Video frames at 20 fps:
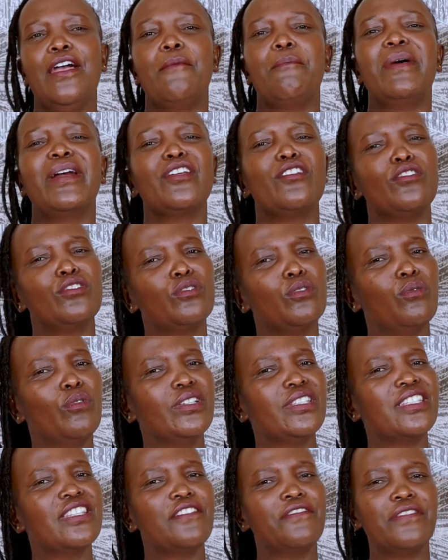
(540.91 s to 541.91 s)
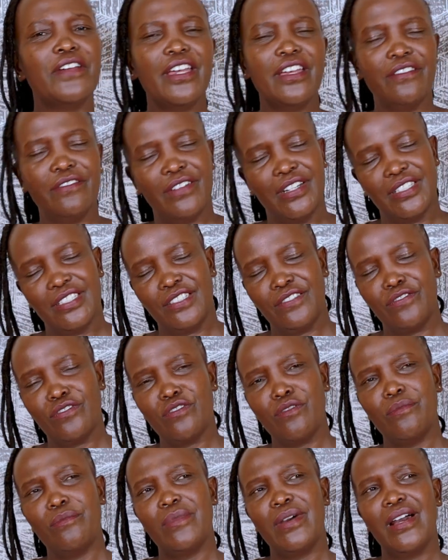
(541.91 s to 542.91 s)
but he also wants the favors
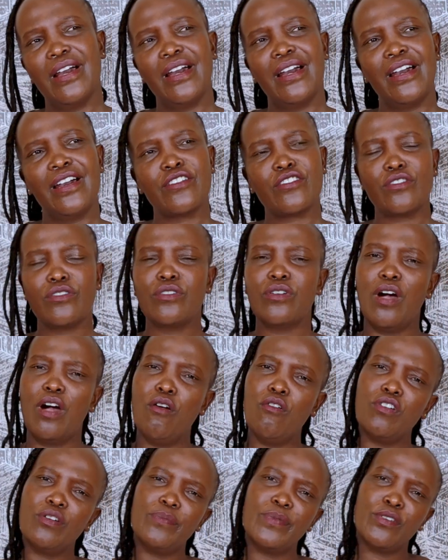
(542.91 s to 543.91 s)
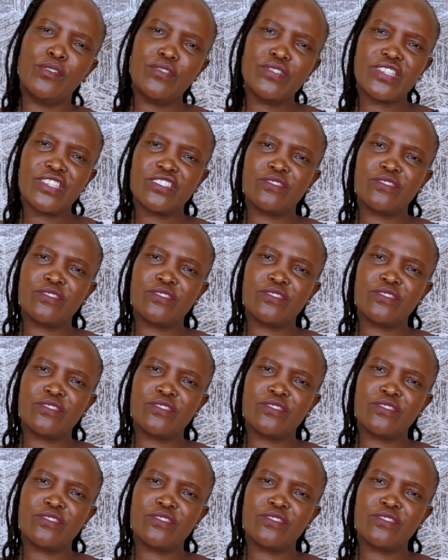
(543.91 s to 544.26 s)
from Royal Owl, because